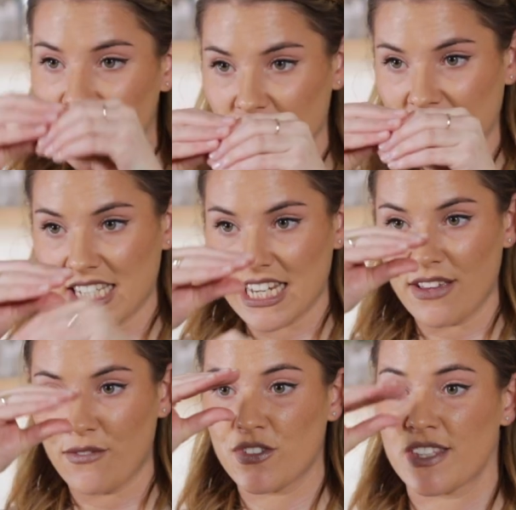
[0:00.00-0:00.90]

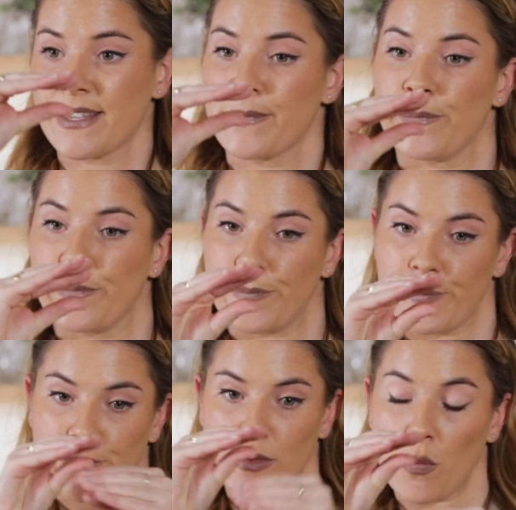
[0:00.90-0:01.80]
Digestives.
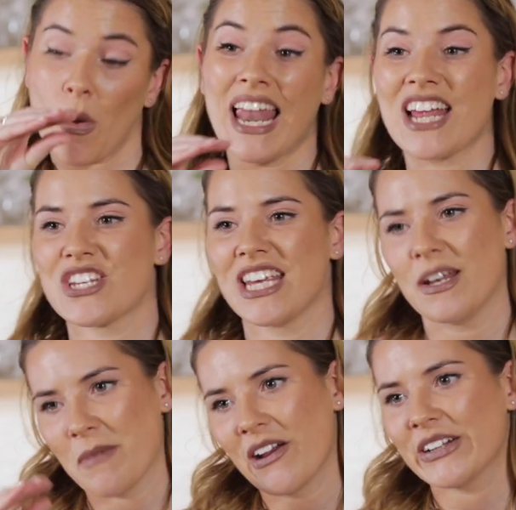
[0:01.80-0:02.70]
Well, actually in
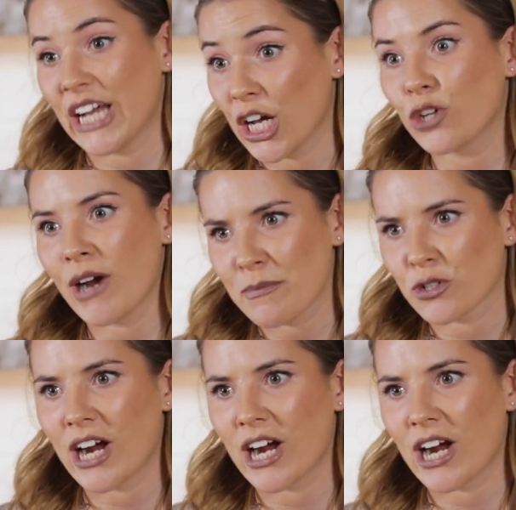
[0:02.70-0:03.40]
America, graham